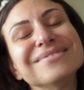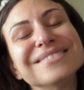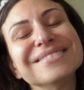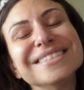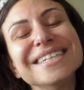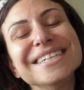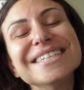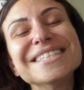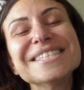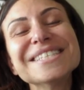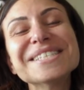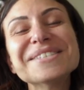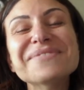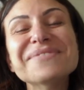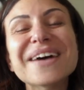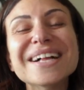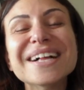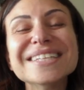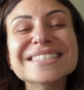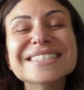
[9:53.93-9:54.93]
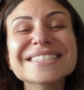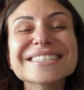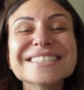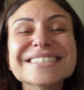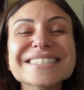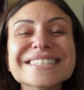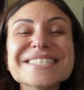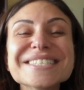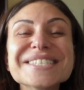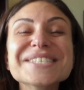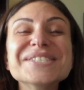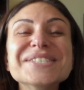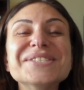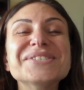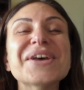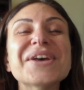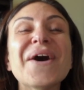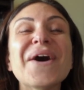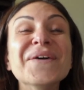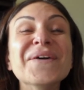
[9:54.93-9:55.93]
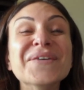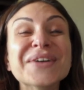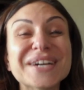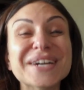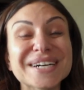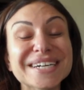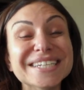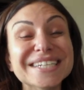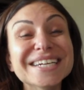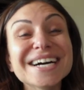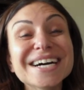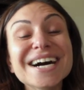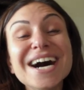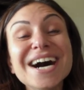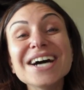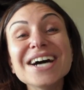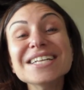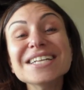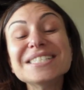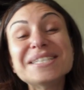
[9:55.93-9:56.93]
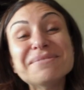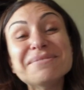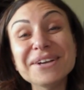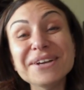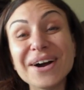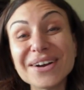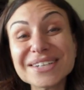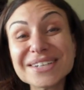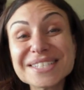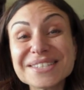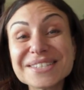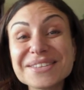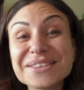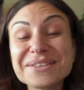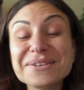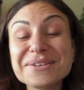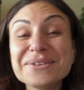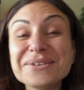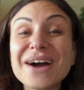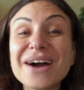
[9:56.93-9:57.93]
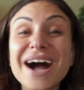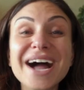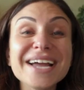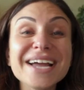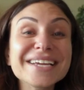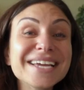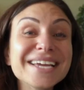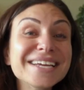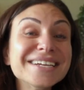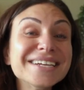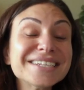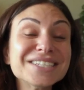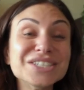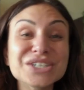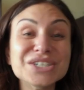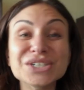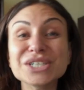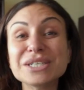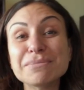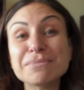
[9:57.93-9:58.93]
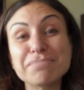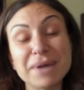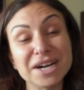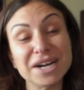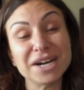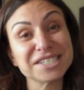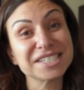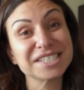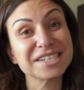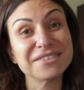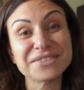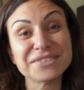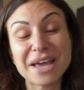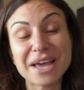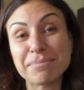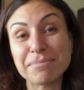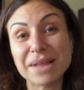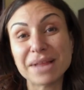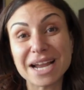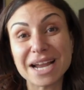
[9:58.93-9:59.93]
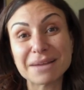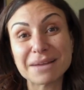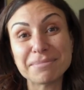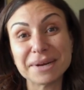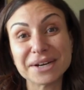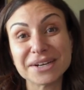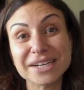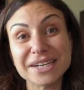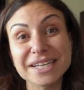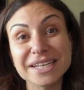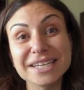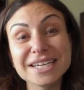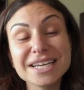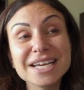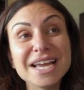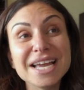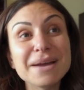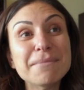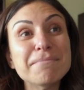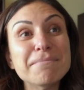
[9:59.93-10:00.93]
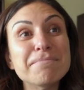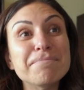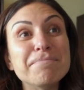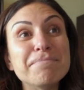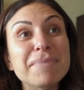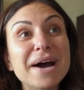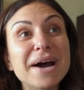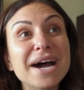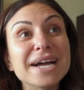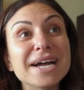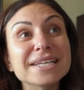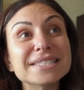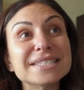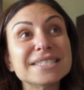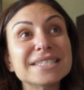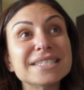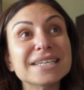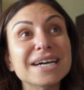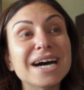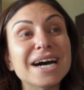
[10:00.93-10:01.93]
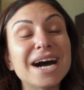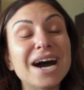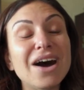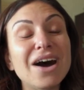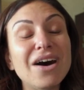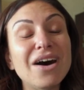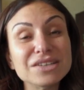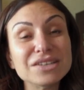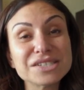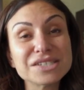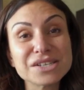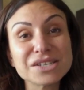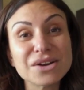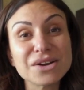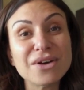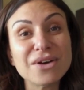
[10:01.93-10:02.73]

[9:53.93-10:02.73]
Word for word: It smells so good. To be honest with you, I get a good punch of that blackberry, but also